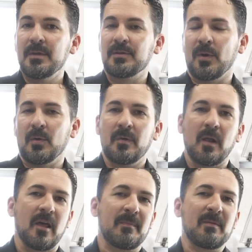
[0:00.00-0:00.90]
So
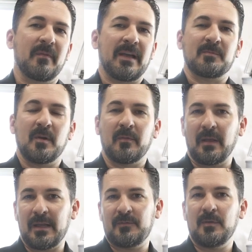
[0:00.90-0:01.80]
a lot of people have asked me over the
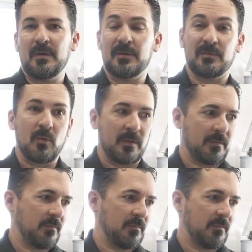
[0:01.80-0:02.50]
last few years, what